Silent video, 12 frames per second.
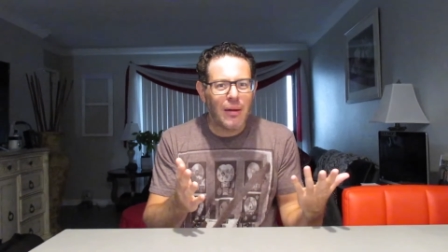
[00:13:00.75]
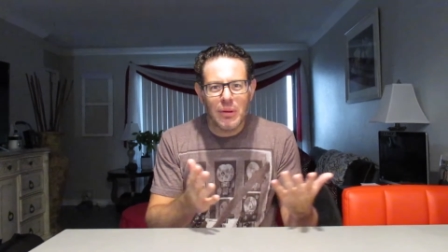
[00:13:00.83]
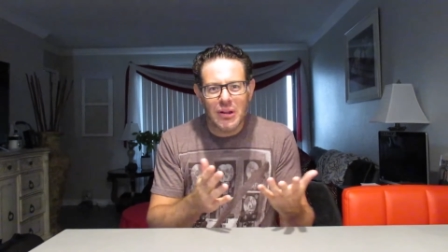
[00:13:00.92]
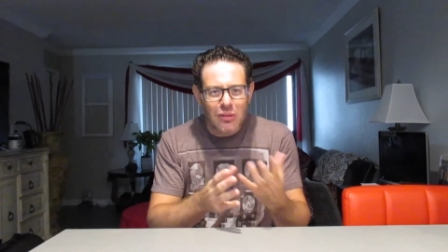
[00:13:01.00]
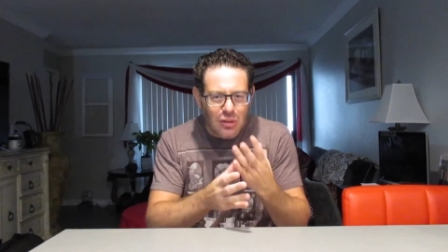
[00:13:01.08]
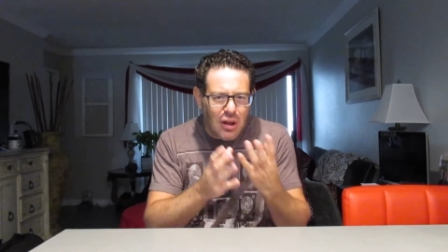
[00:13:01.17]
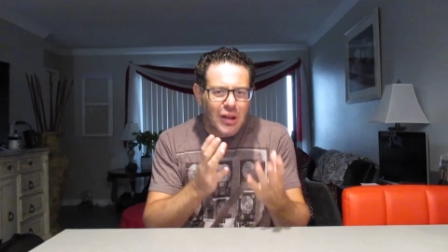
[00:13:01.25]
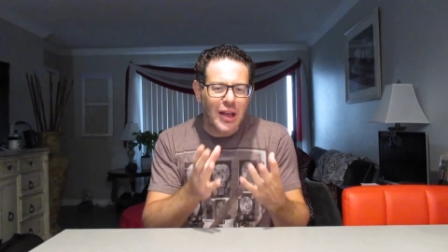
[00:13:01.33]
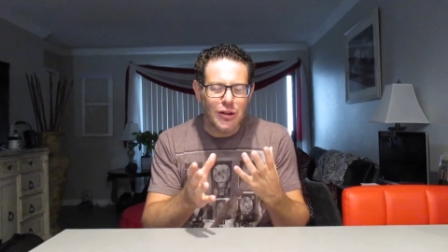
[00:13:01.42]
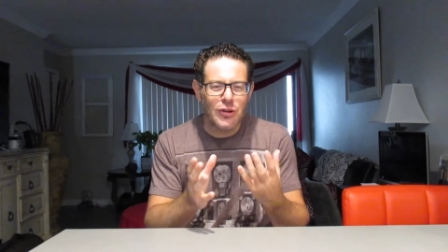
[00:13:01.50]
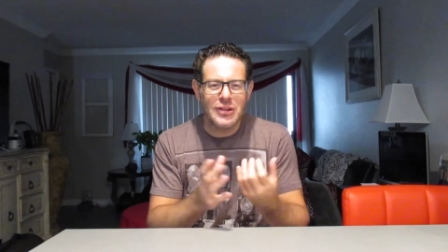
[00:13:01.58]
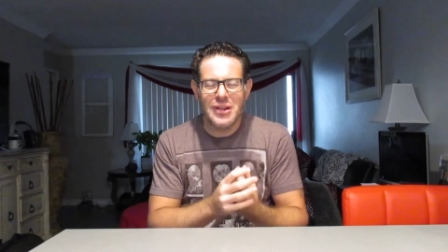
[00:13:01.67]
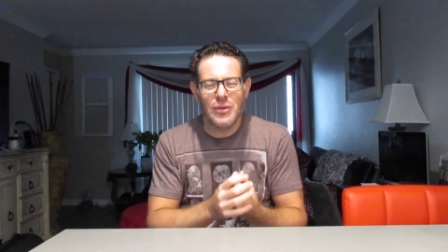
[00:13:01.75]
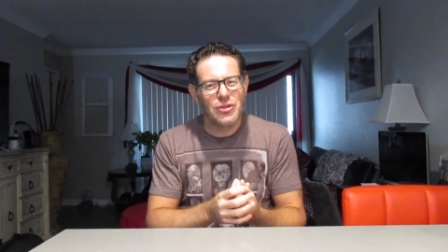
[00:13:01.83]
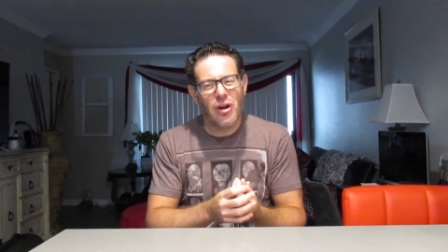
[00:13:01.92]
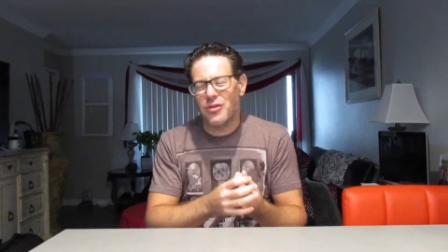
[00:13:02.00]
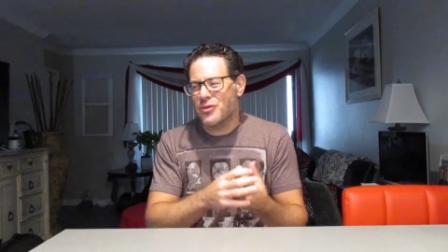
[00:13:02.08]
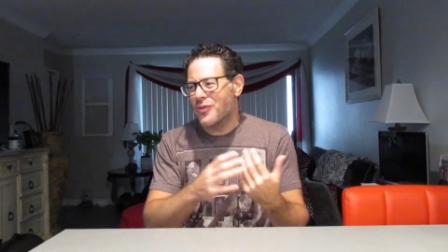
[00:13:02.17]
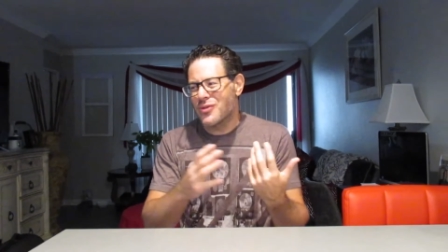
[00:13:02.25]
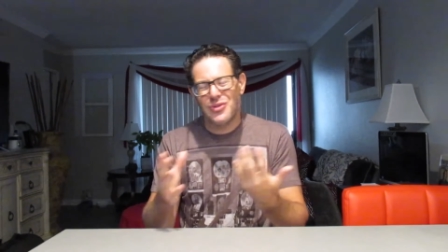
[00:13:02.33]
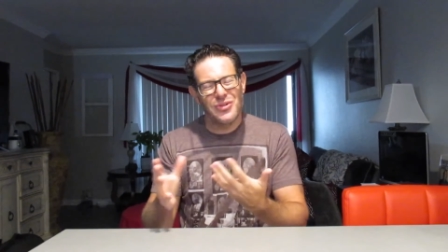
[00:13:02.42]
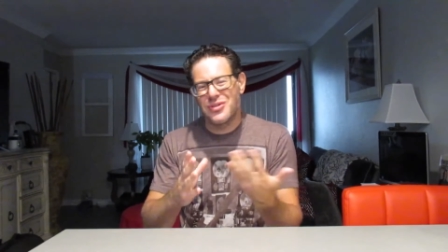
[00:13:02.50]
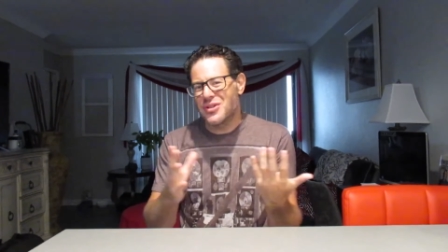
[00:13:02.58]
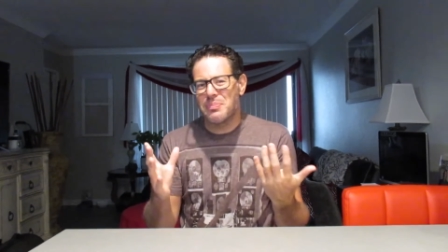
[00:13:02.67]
again, you could say it was controversial,